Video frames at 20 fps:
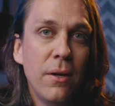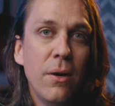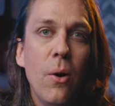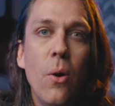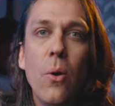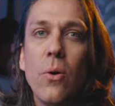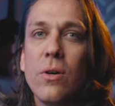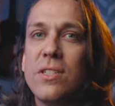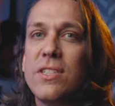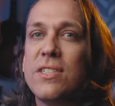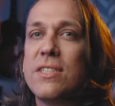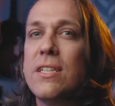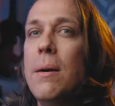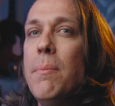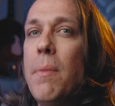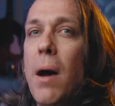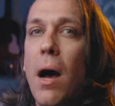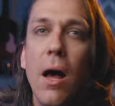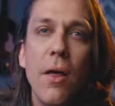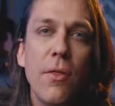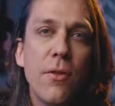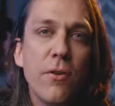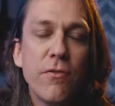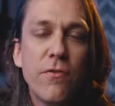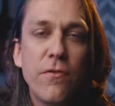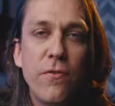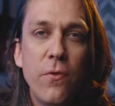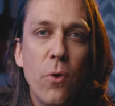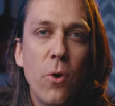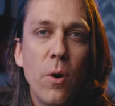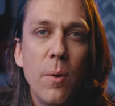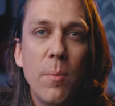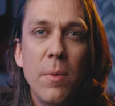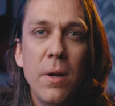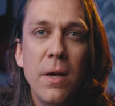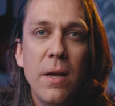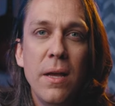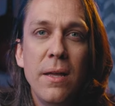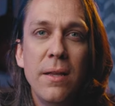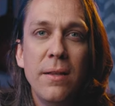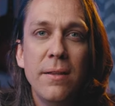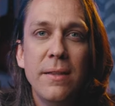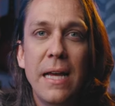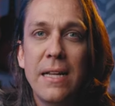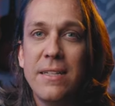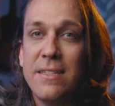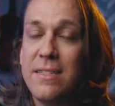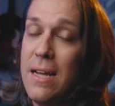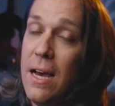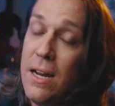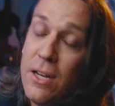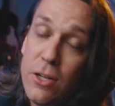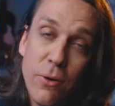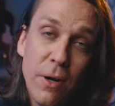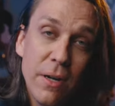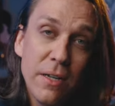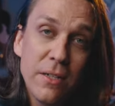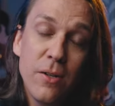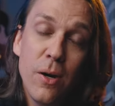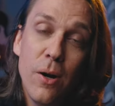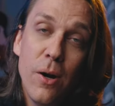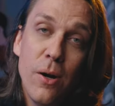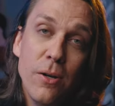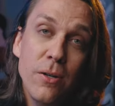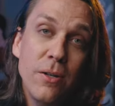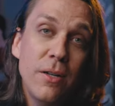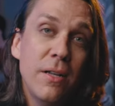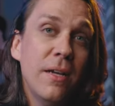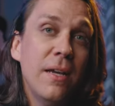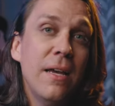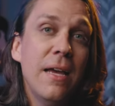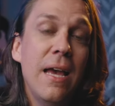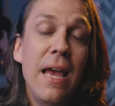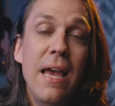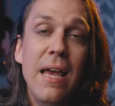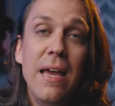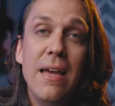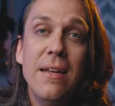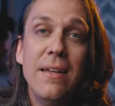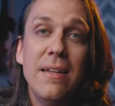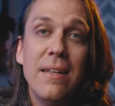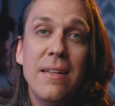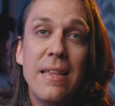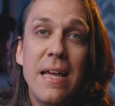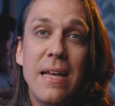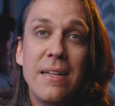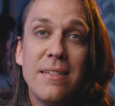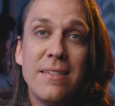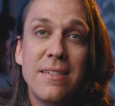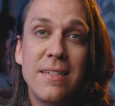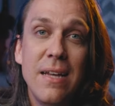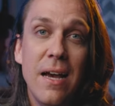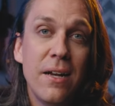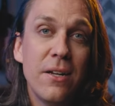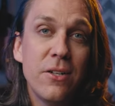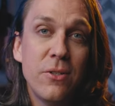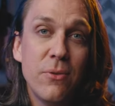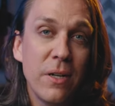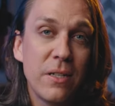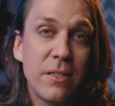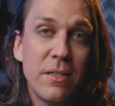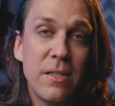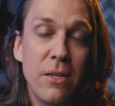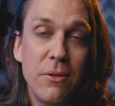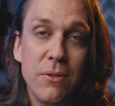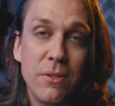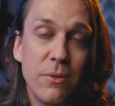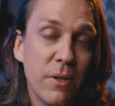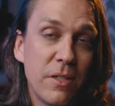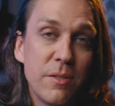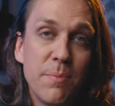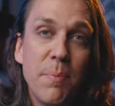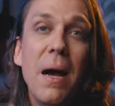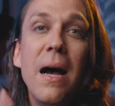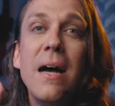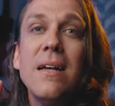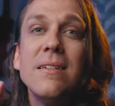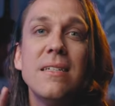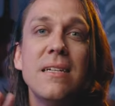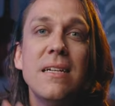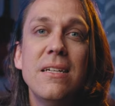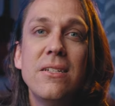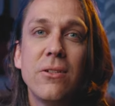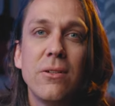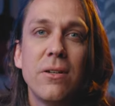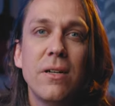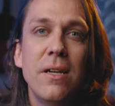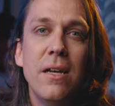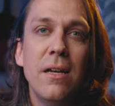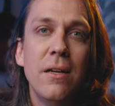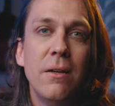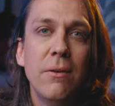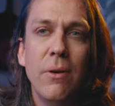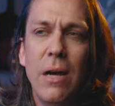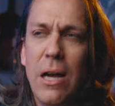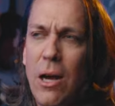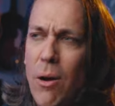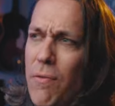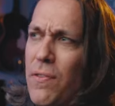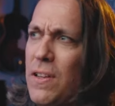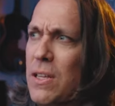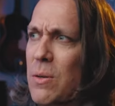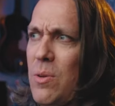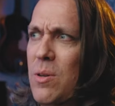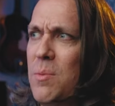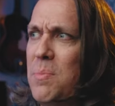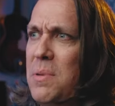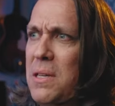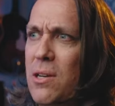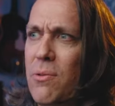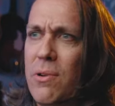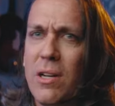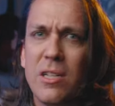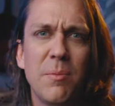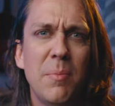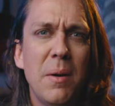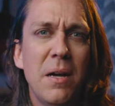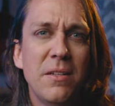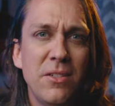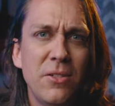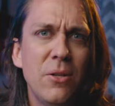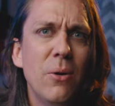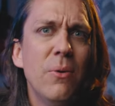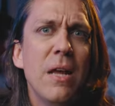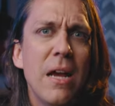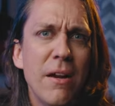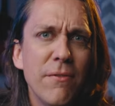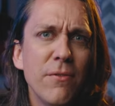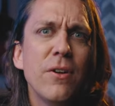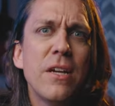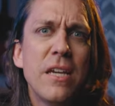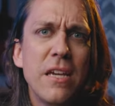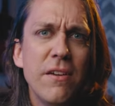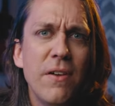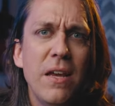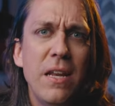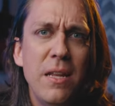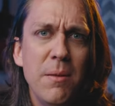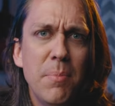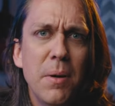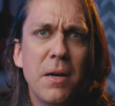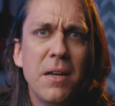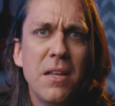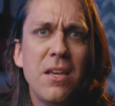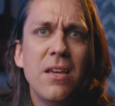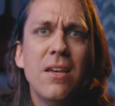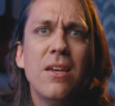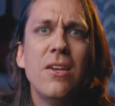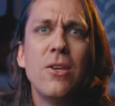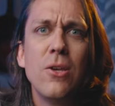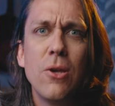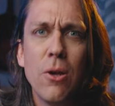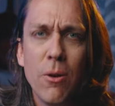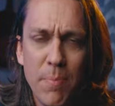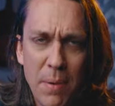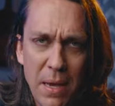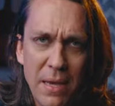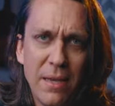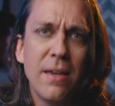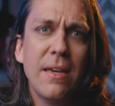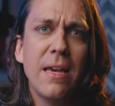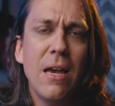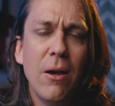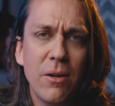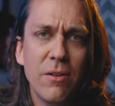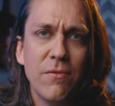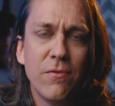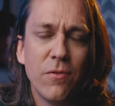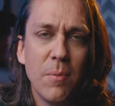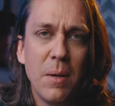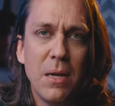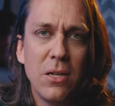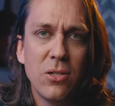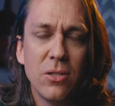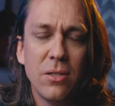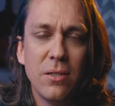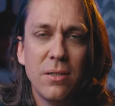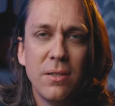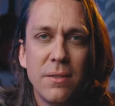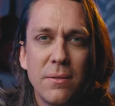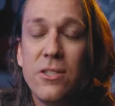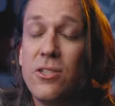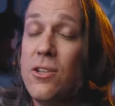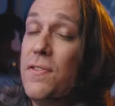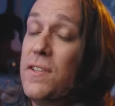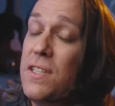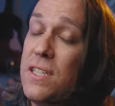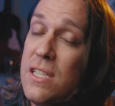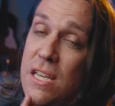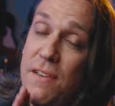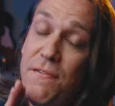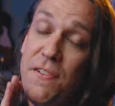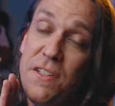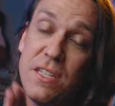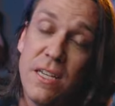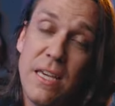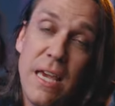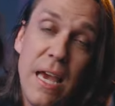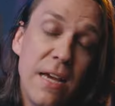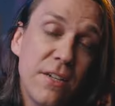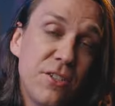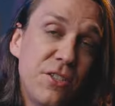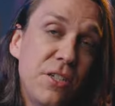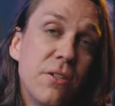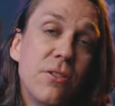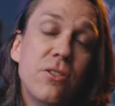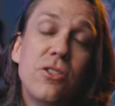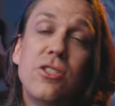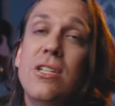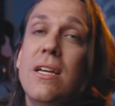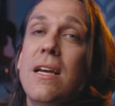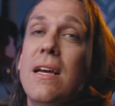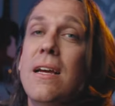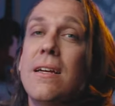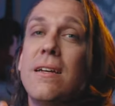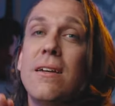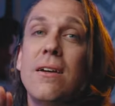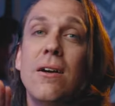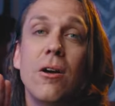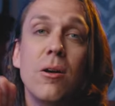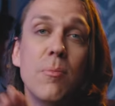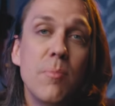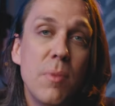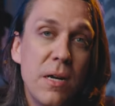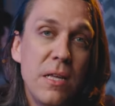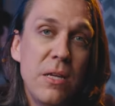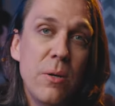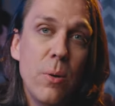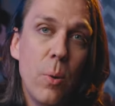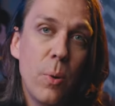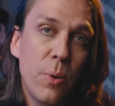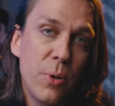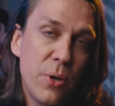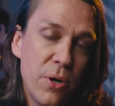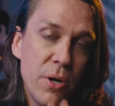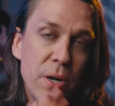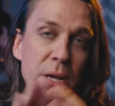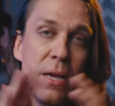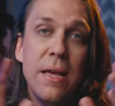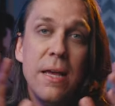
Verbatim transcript: or some other form that's not a credit card and that's not a direct, you know, direct deposit, or, well, hopefully it wouldn't be a direct deposit. Don't ever give anybody your bank account information. So if it's, if it's a cashier's check or money order,